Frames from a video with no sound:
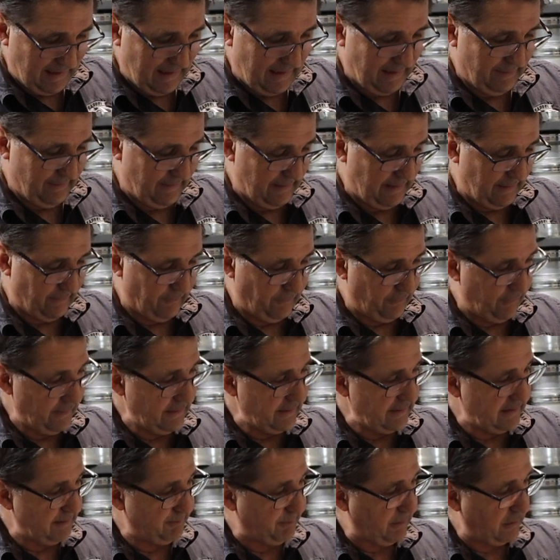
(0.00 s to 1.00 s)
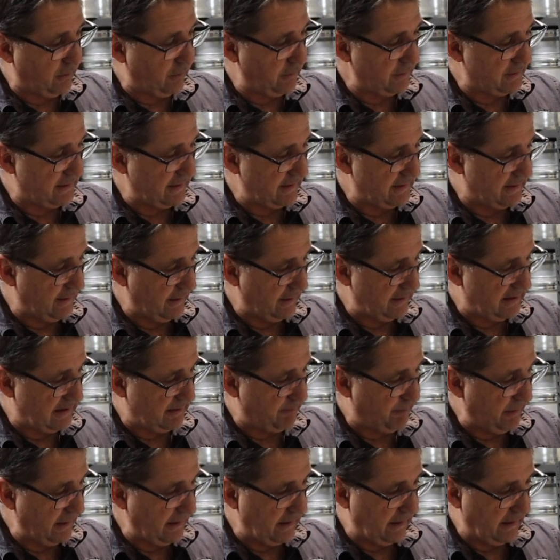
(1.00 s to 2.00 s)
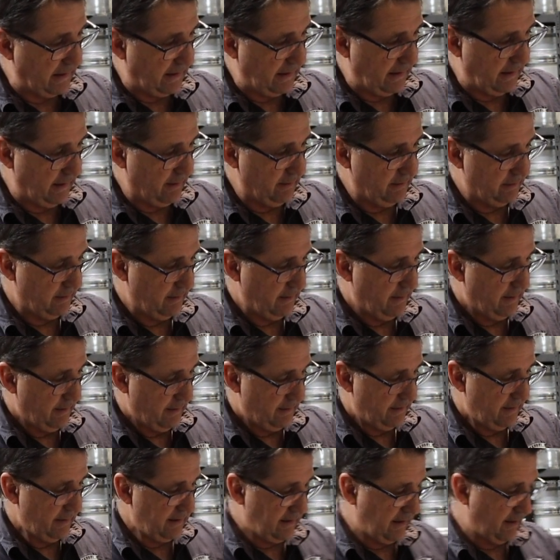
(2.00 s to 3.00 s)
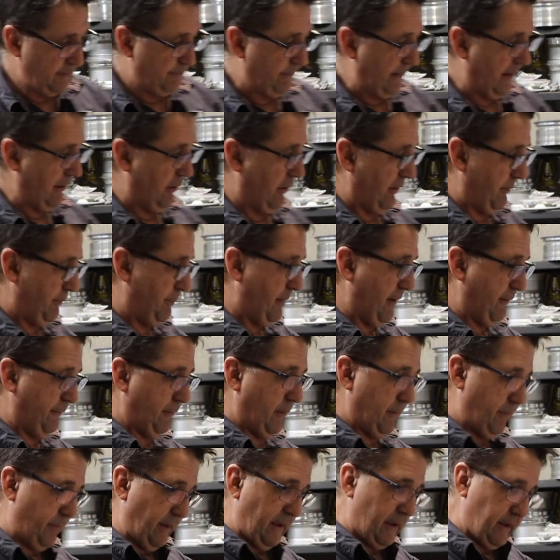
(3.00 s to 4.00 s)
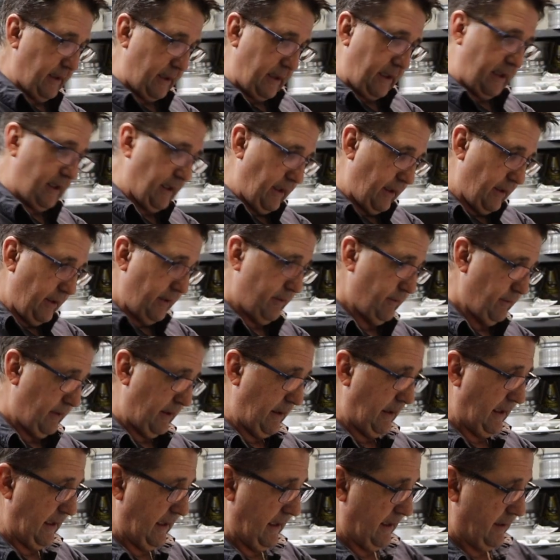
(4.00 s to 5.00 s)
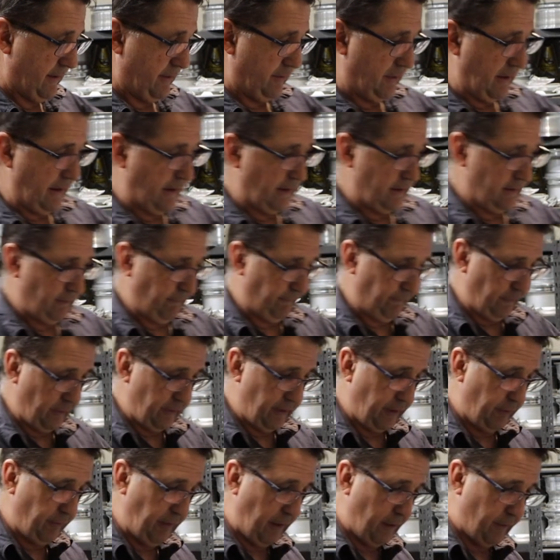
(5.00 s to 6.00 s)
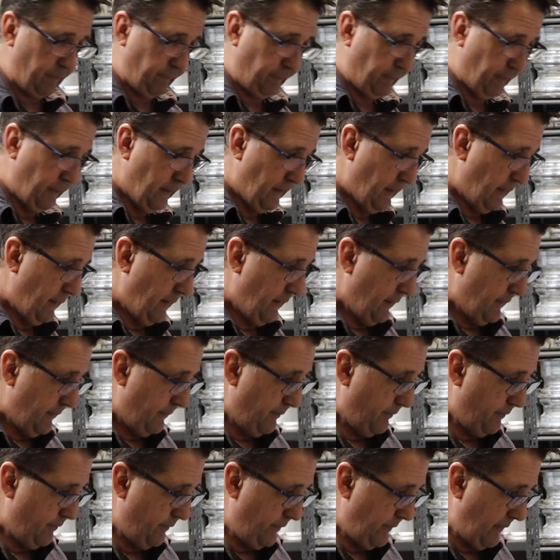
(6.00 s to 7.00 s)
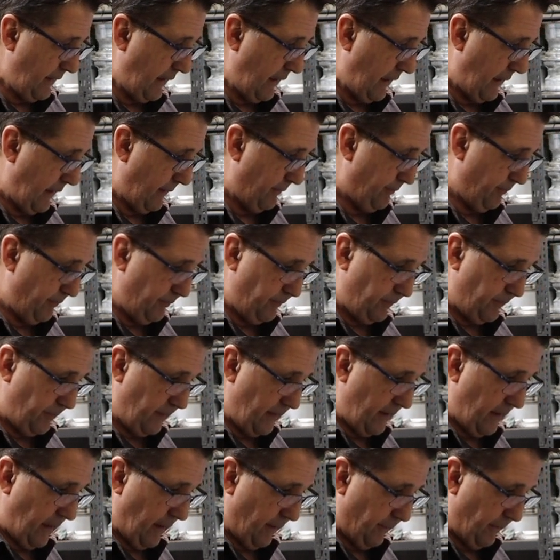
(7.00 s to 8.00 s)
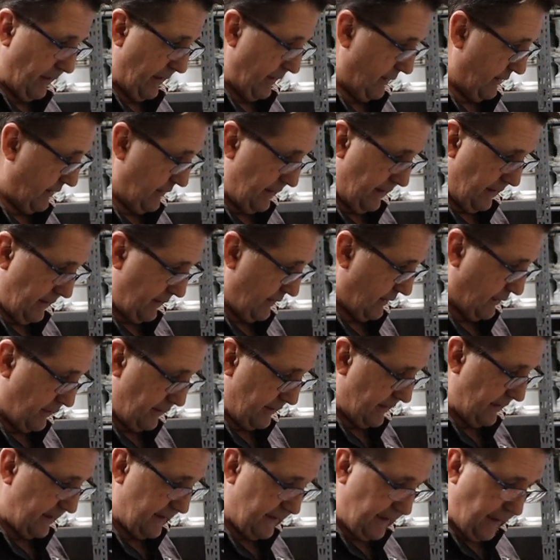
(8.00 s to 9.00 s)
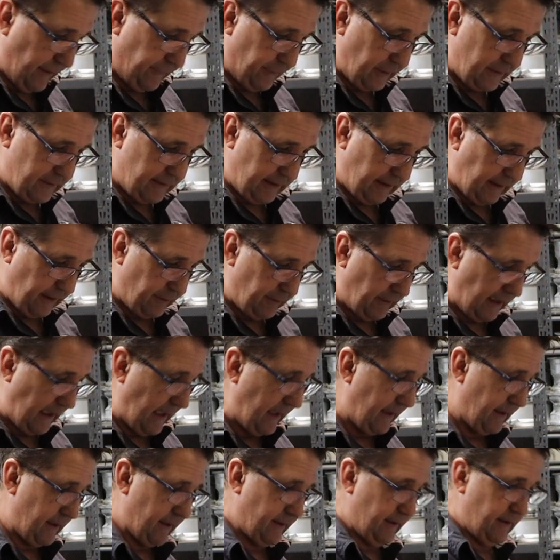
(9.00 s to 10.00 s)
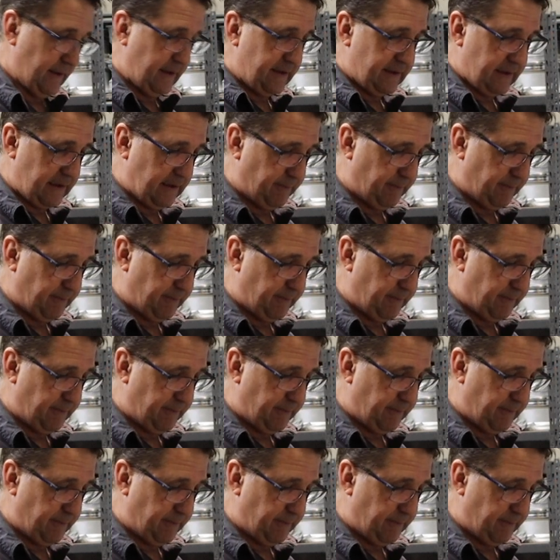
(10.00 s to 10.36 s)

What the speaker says: And then this, because there's no spigot here, this could be like Puffing Billy, you know, the last train to Ferny Grove. Because there's nothing to locate it. These are